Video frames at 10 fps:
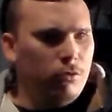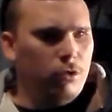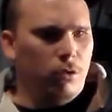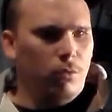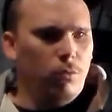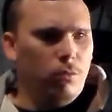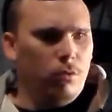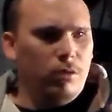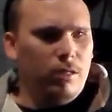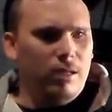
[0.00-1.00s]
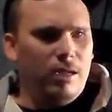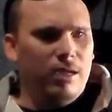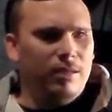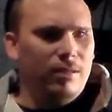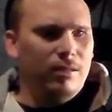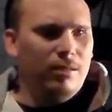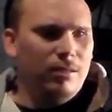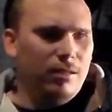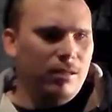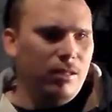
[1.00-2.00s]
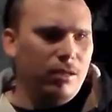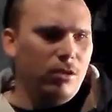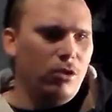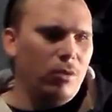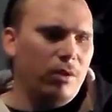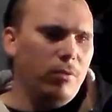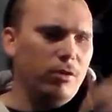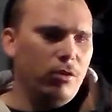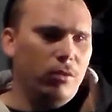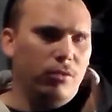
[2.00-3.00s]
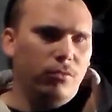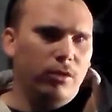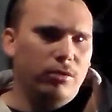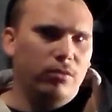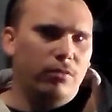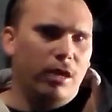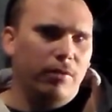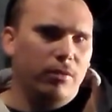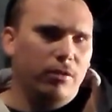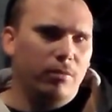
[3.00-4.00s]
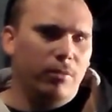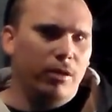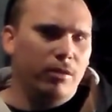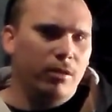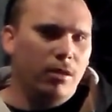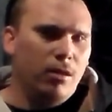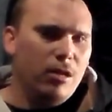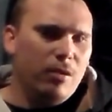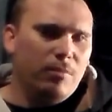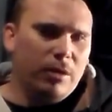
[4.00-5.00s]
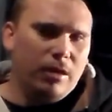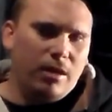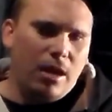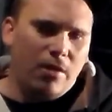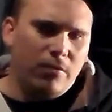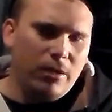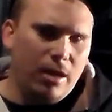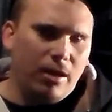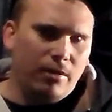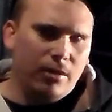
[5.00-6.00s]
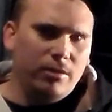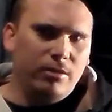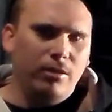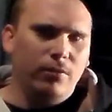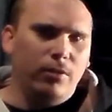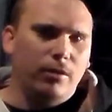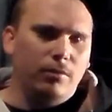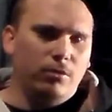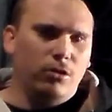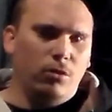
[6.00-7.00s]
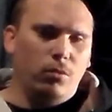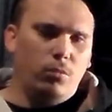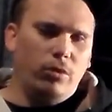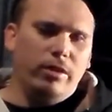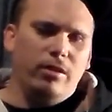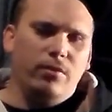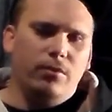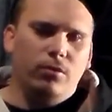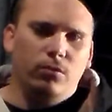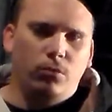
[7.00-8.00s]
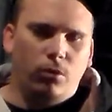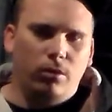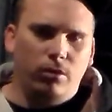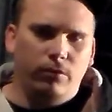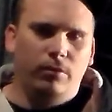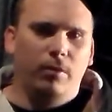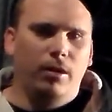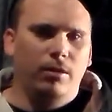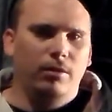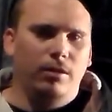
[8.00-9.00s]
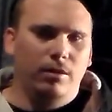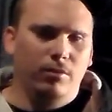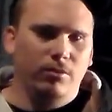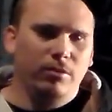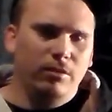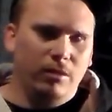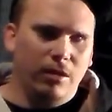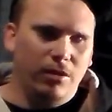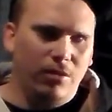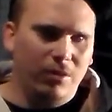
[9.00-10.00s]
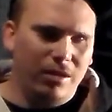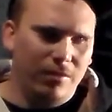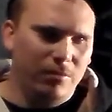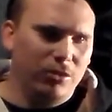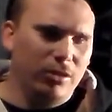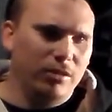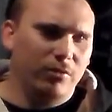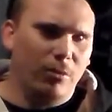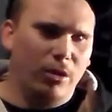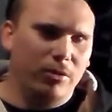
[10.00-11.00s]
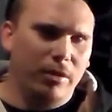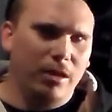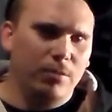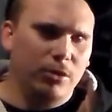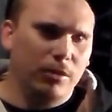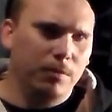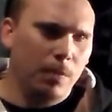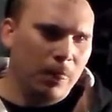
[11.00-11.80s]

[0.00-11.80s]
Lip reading: So and they're like, oh, I wouldn't go there for less than $500 a month. But every area is different. So we live in rural Vermont, and you know, we have machines in Vermont, New Hampshire,